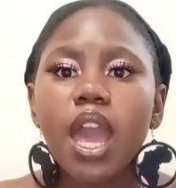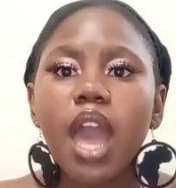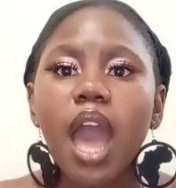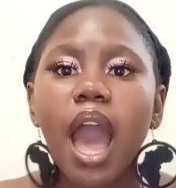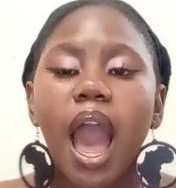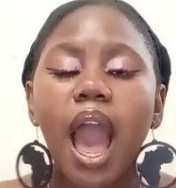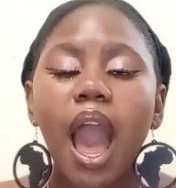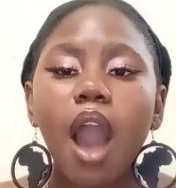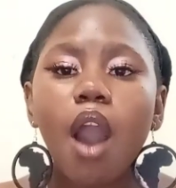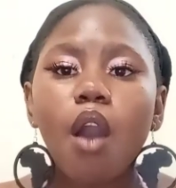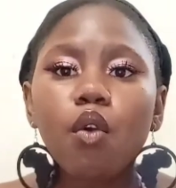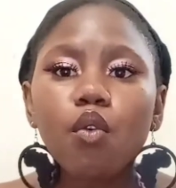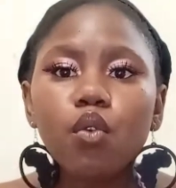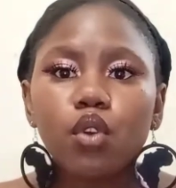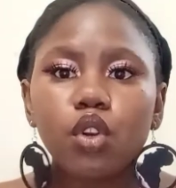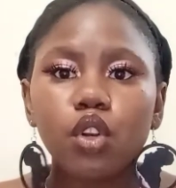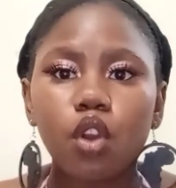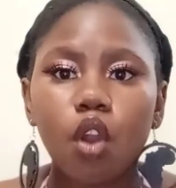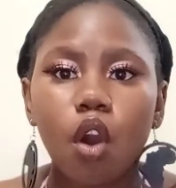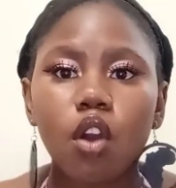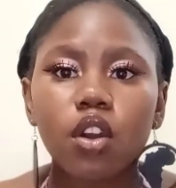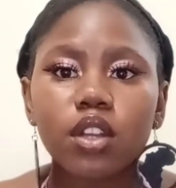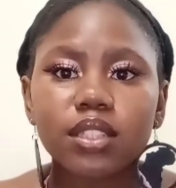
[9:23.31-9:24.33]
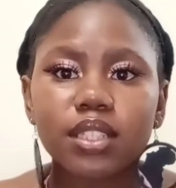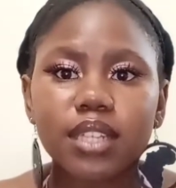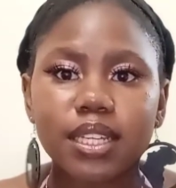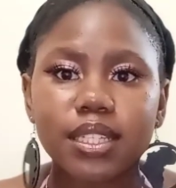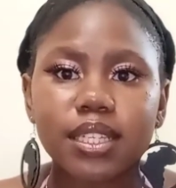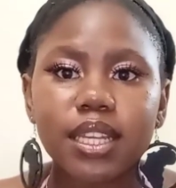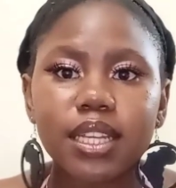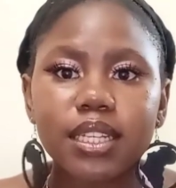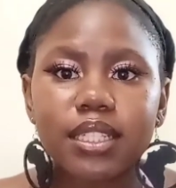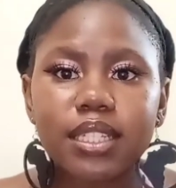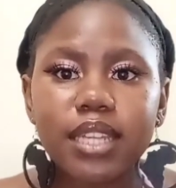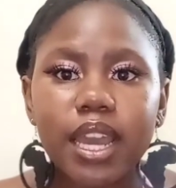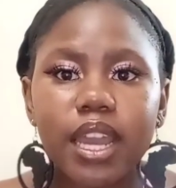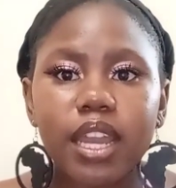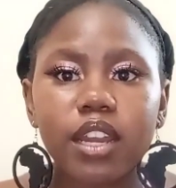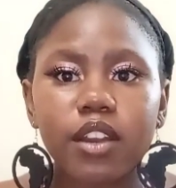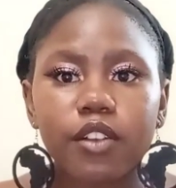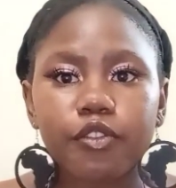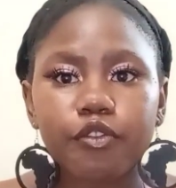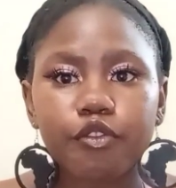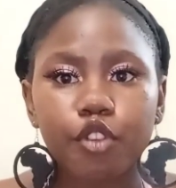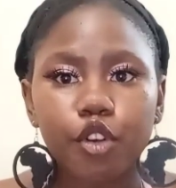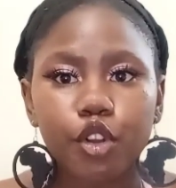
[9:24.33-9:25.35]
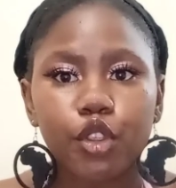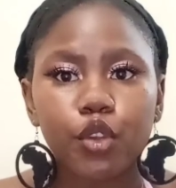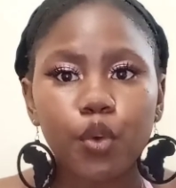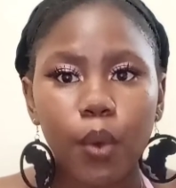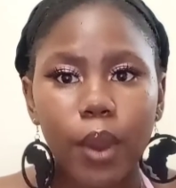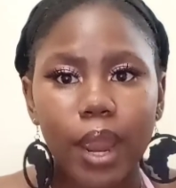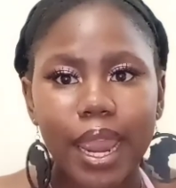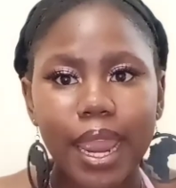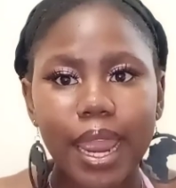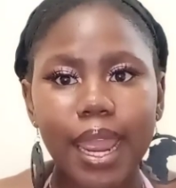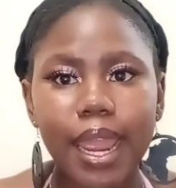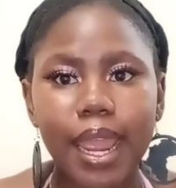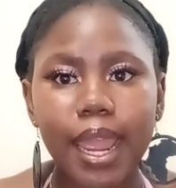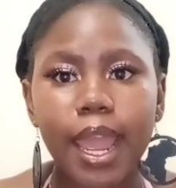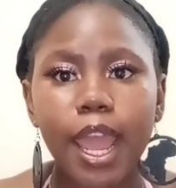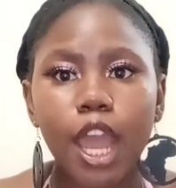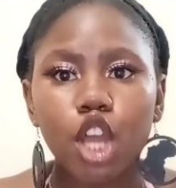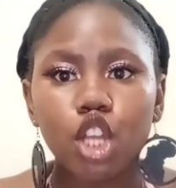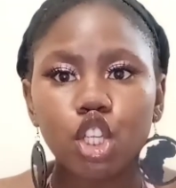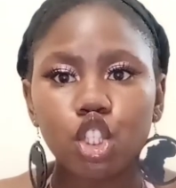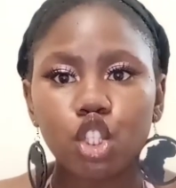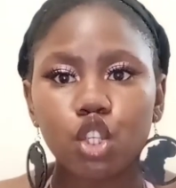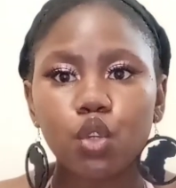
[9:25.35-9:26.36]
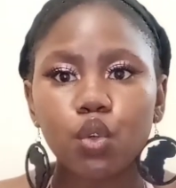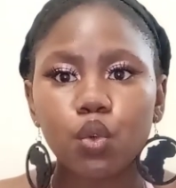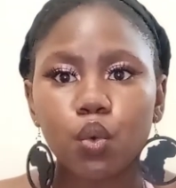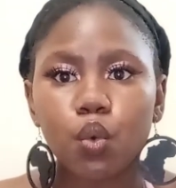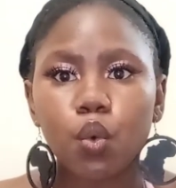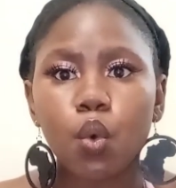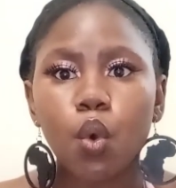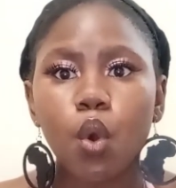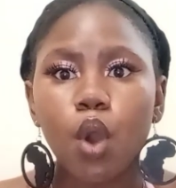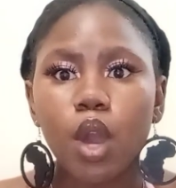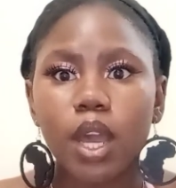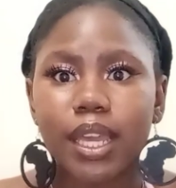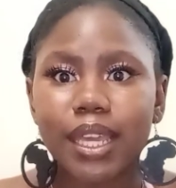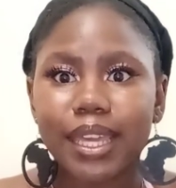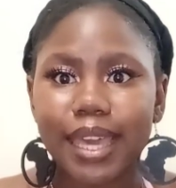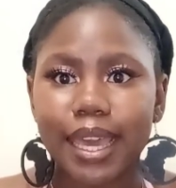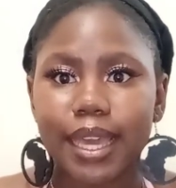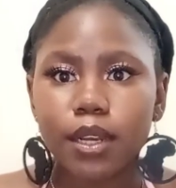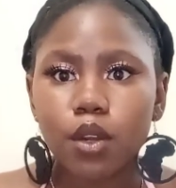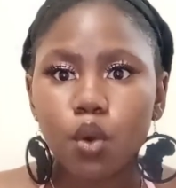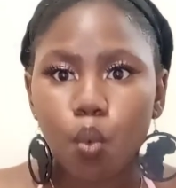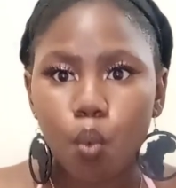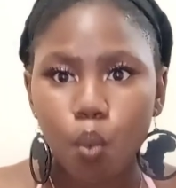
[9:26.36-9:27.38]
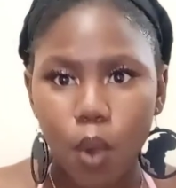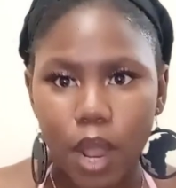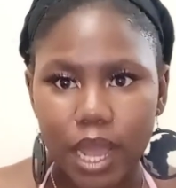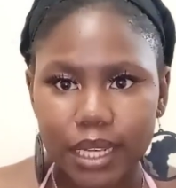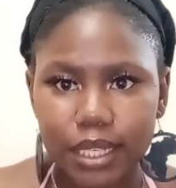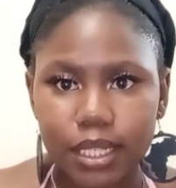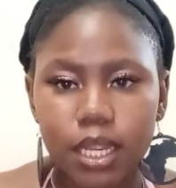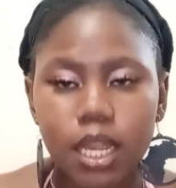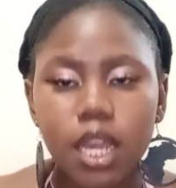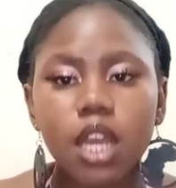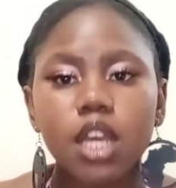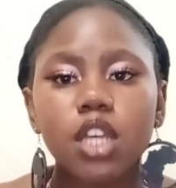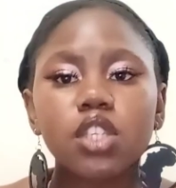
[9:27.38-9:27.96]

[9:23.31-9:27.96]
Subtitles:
how long does it take for your hair to get wet?